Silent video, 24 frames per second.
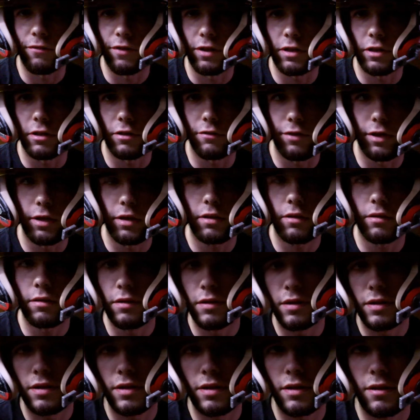vintage
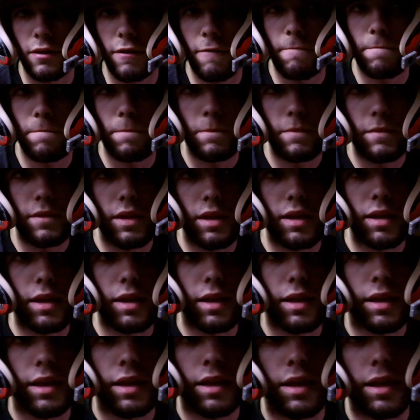vehicles,
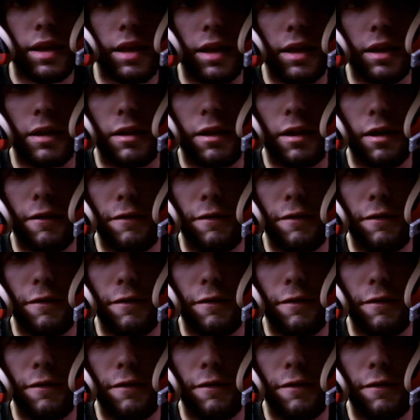and